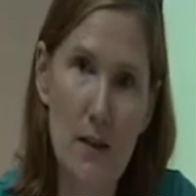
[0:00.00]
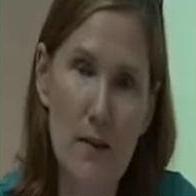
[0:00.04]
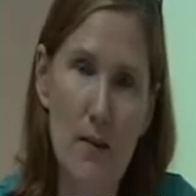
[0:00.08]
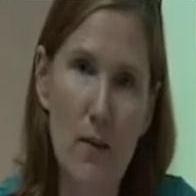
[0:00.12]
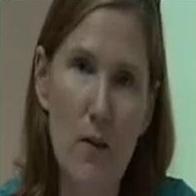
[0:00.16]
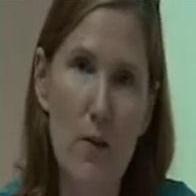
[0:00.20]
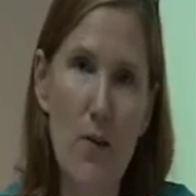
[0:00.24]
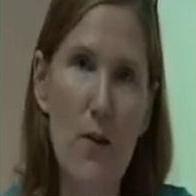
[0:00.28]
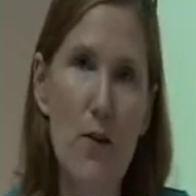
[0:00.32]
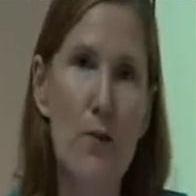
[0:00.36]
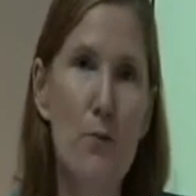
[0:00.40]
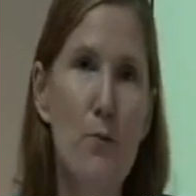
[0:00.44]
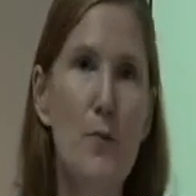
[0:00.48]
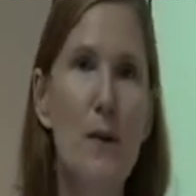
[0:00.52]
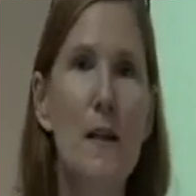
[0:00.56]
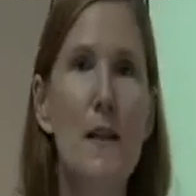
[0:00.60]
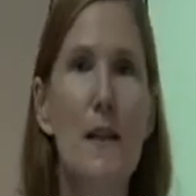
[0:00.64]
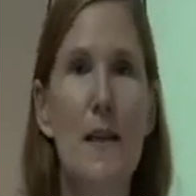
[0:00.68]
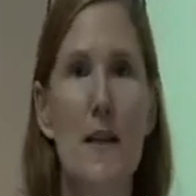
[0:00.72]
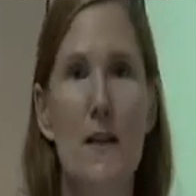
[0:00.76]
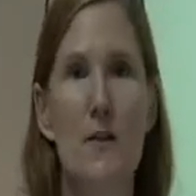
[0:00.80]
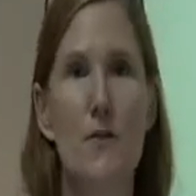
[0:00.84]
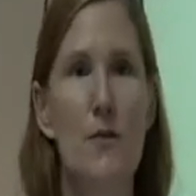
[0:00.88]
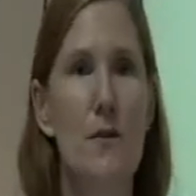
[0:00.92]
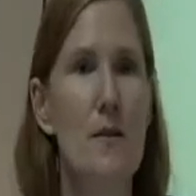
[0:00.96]
So there are
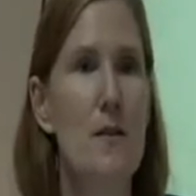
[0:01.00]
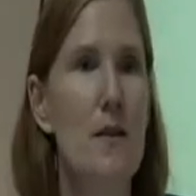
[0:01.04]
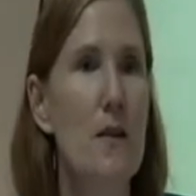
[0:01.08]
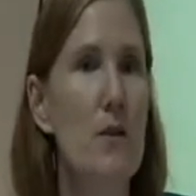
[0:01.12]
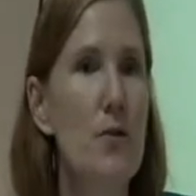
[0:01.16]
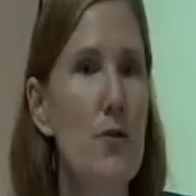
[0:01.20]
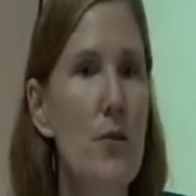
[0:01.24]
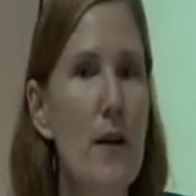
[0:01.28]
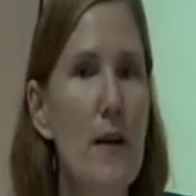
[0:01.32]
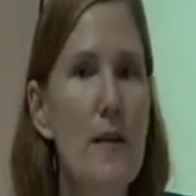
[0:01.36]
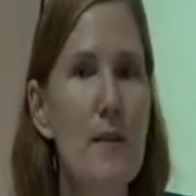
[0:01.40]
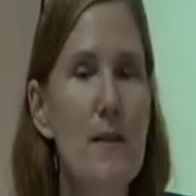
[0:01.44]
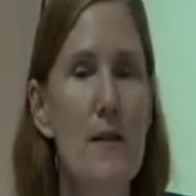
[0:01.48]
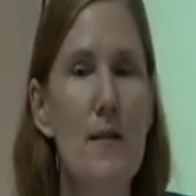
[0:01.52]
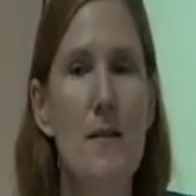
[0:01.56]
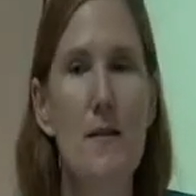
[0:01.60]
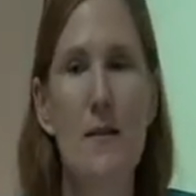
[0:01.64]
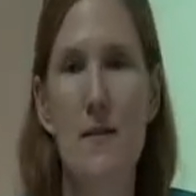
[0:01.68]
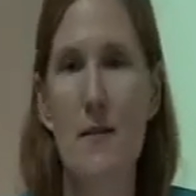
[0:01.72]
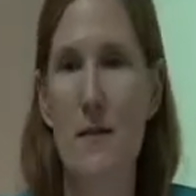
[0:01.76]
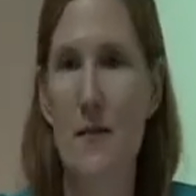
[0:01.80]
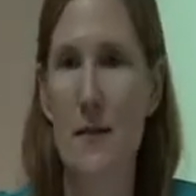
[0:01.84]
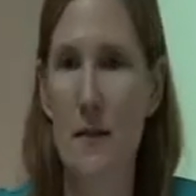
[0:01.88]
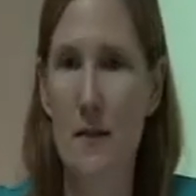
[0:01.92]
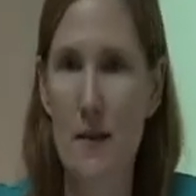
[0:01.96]
really interesting traces
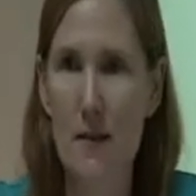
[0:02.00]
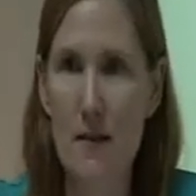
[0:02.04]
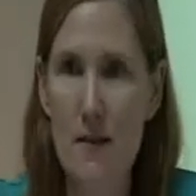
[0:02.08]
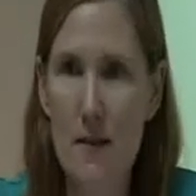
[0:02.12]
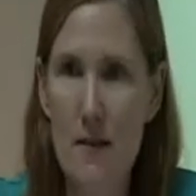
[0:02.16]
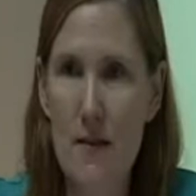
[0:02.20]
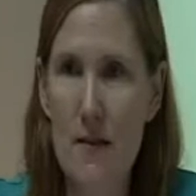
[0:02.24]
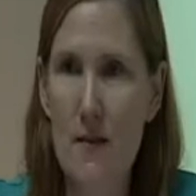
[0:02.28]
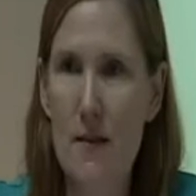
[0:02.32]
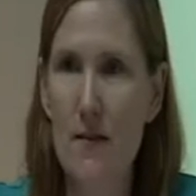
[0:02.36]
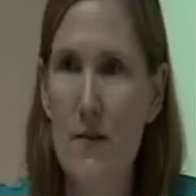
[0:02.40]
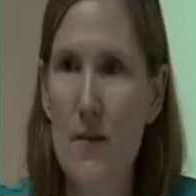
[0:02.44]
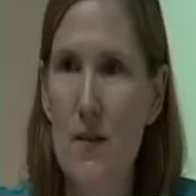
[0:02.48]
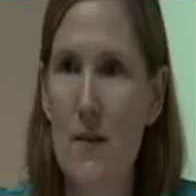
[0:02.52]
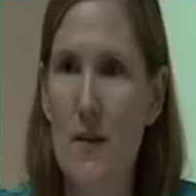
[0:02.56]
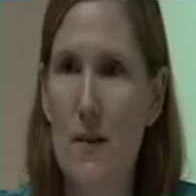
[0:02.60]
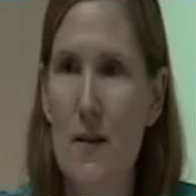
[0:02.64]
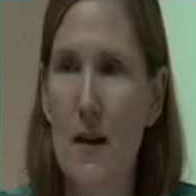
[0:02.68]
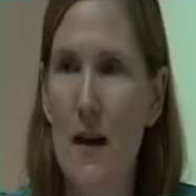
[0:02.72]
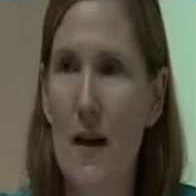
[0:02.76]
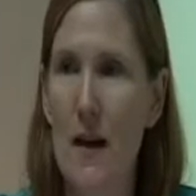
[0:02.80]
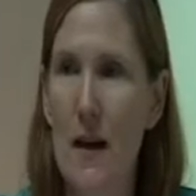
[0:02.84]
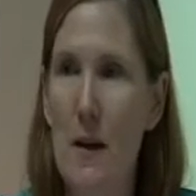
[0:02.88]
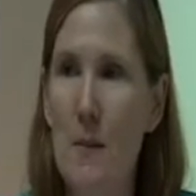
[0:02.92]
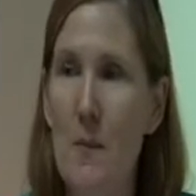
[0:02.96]
that still exist of this
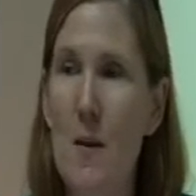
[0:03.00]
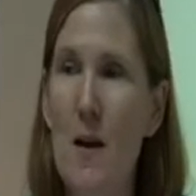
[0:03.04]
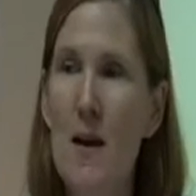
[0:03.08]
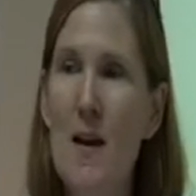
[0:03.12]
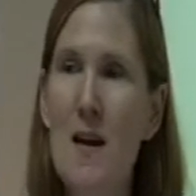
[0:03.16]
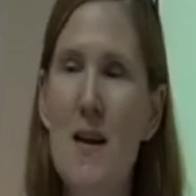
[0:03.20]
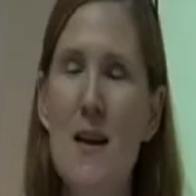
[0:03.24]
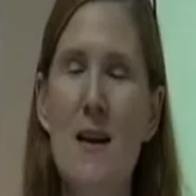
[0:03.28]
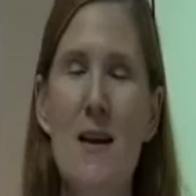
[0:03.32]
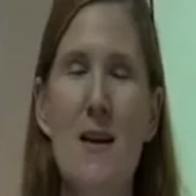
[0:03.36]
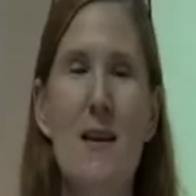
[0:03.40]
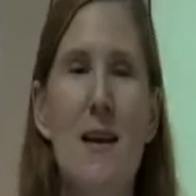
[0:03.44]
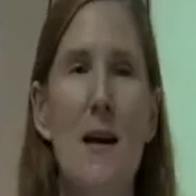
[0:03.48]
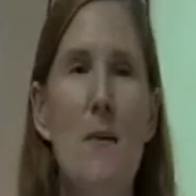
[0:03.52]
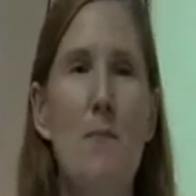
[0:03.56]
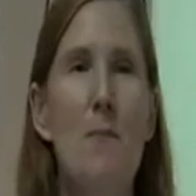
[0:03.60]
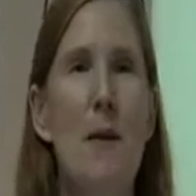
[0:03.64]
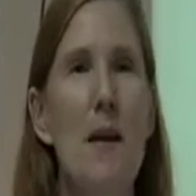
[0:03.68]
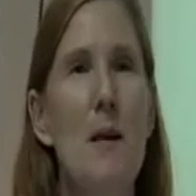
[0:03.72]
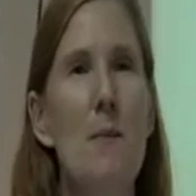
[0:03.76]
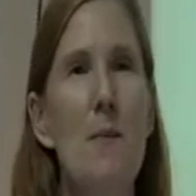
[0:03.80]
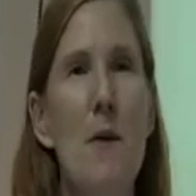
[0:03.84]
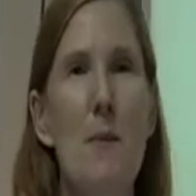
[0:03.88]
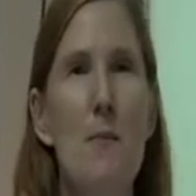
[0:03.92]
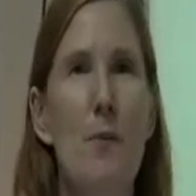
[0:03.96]
time, yet
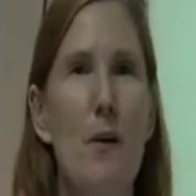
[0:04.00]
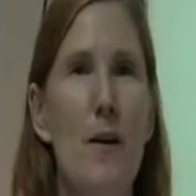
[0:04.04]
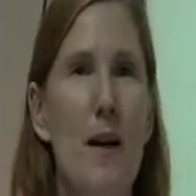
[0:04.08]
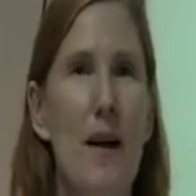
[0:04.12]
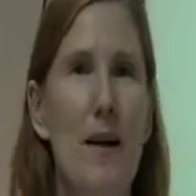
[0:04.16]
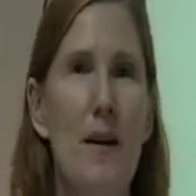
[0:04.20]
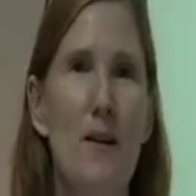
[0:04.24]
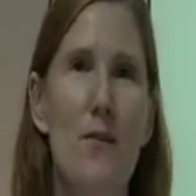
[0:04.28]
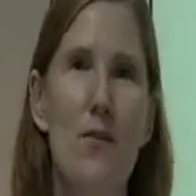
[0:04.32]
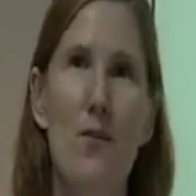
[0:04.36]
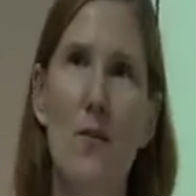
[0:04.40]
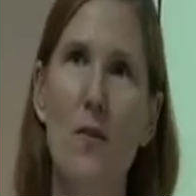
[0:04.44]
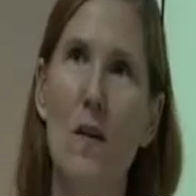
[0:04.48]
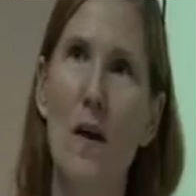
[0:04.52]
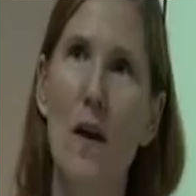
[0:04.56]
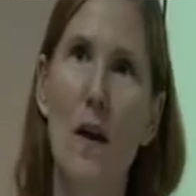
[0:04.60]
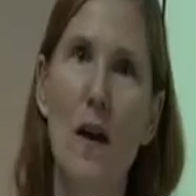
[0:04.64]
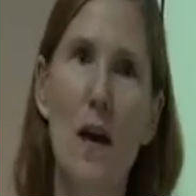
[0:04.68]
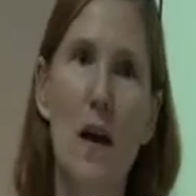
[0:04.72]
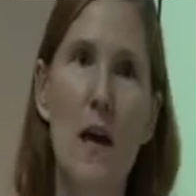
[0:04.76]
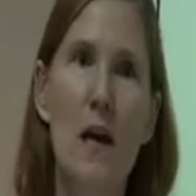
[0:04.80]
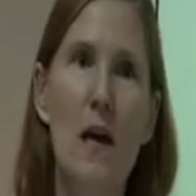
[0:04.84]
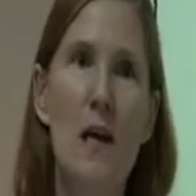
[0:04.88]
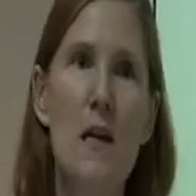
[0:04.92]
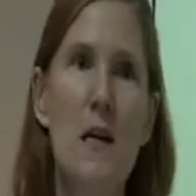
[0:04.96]
many people kind of
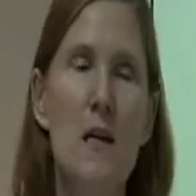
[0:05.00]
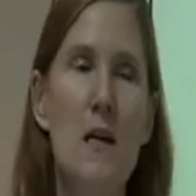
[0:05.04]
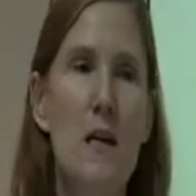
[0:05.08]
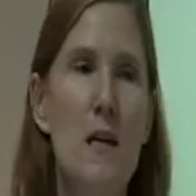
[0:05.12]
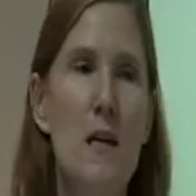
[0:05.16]
say,